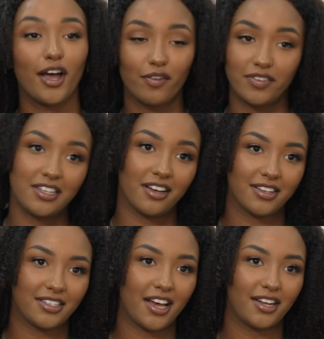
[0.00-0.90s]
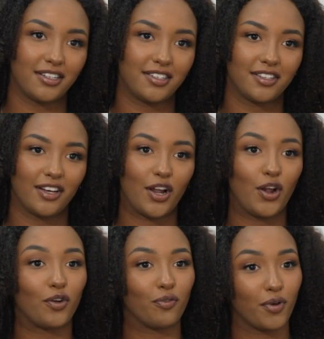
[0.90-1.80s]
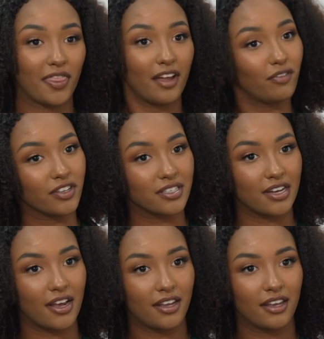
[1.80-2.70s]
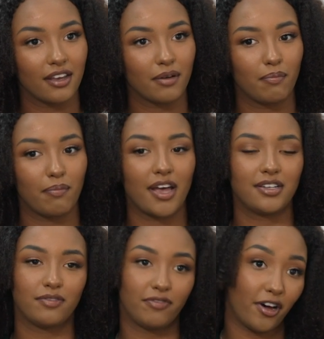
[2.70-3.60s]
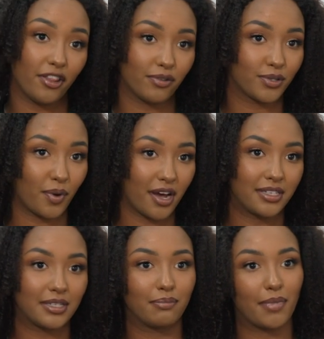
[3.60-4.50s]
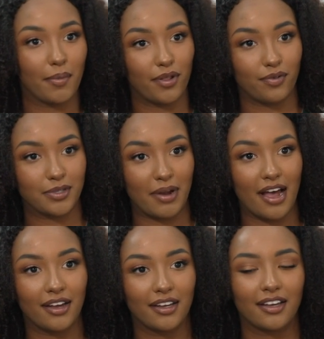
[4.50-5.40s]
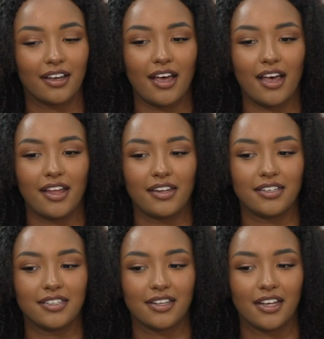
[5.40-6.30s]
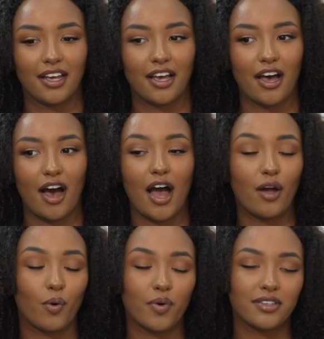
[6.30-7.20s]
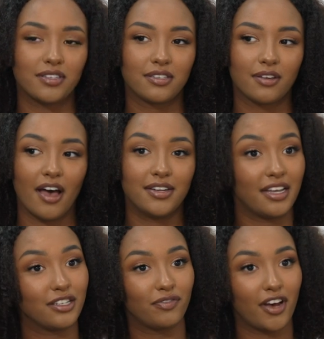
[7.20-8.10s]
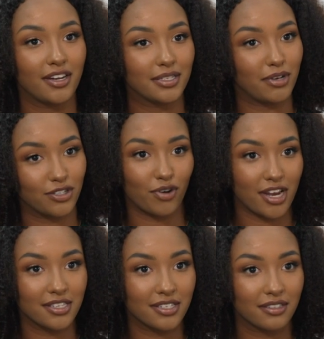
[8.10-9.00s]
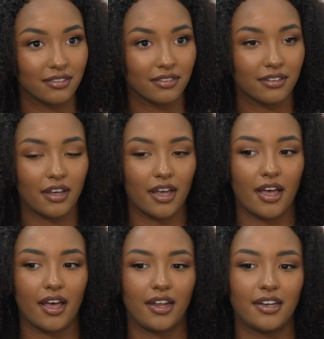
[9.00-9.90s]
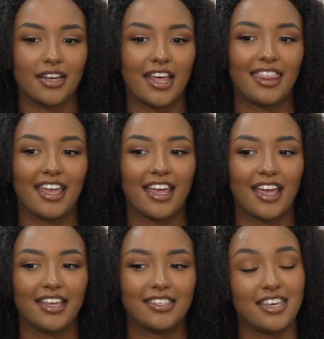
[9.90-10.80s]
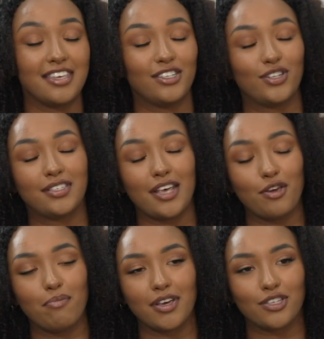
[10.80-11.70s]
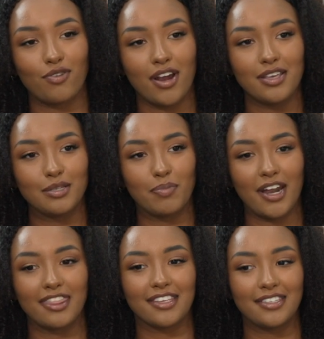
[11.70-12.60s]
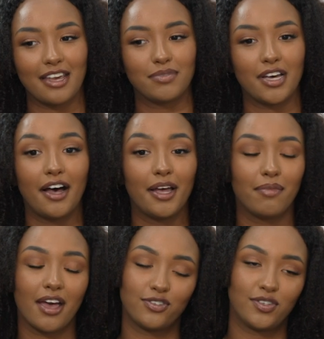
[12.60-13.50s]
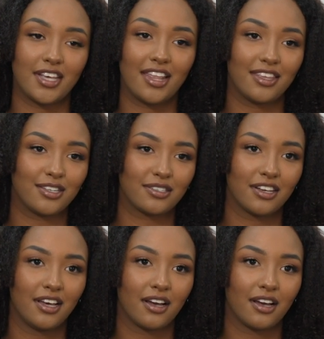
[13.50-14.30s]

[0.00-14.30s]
I obviously understand a lot of what that feels like. My father is white, my mother is black, and I always identified as mixed race. And I think it's easy to say you're mixed race, but at the same time, as you said, there's